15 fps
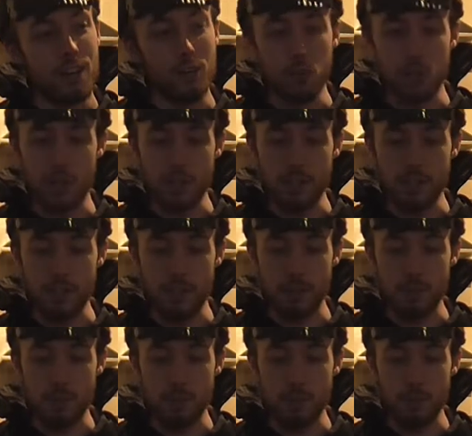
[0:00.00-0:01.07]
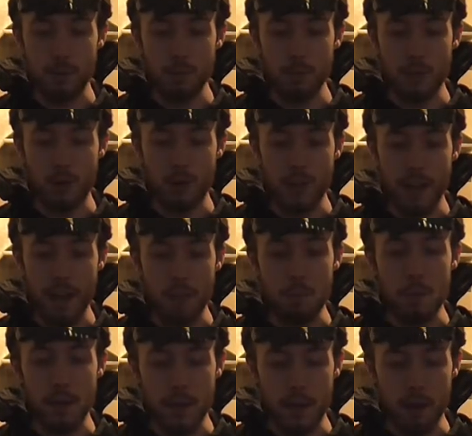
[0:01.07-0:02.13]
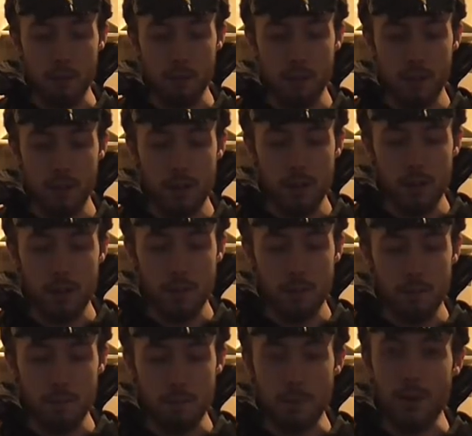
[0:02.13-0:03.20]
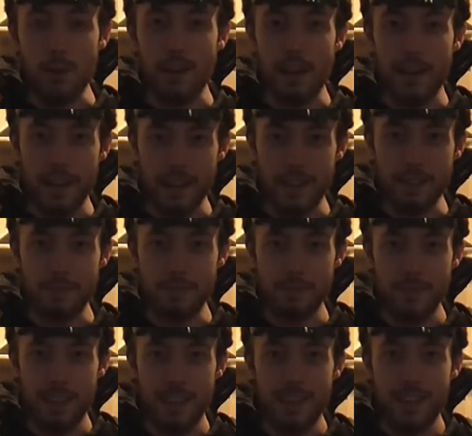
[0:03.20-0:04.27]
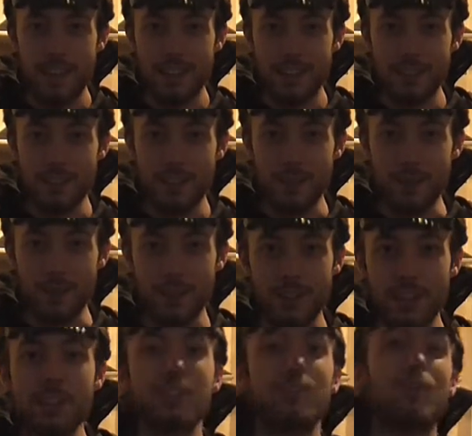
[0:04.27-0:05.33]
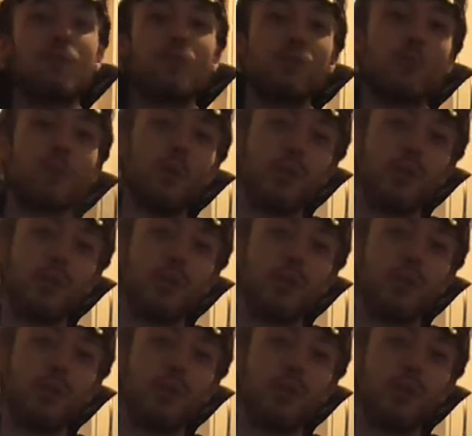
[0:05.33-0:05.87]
although chances are it's probably already out by now. But hey. So, thank you so much for